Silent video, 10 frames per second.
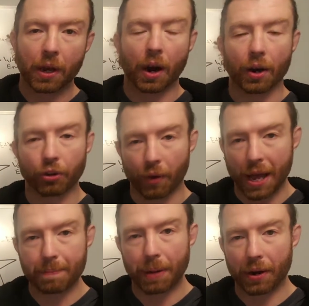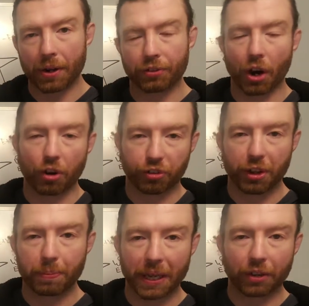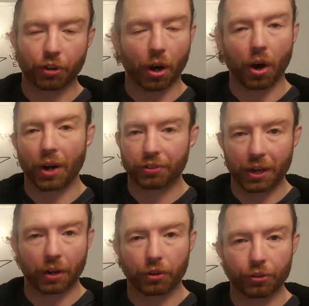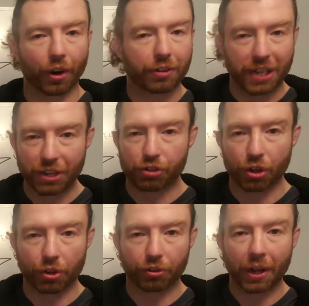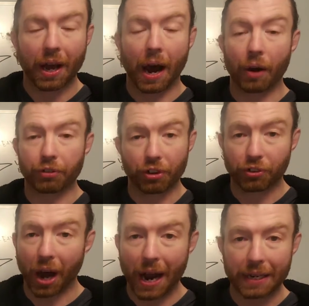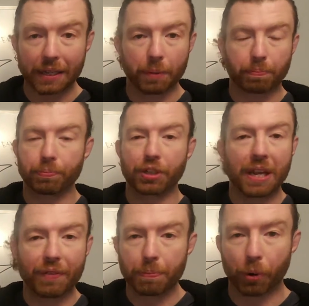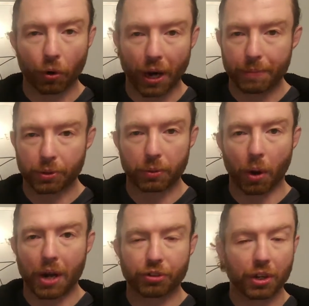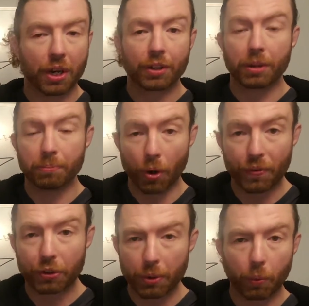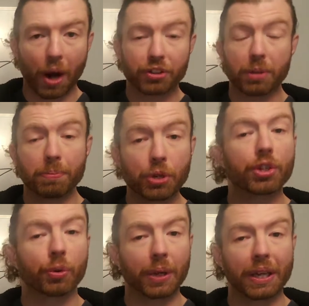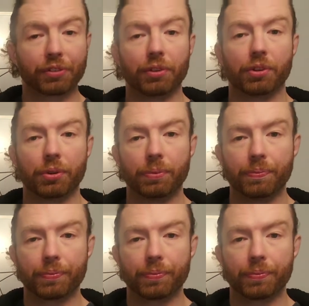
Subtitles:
our grandparents, our siblings, our aunts and uncles, our teachers, our society, the TV programs we watch, the movies we watch, the music we listen to.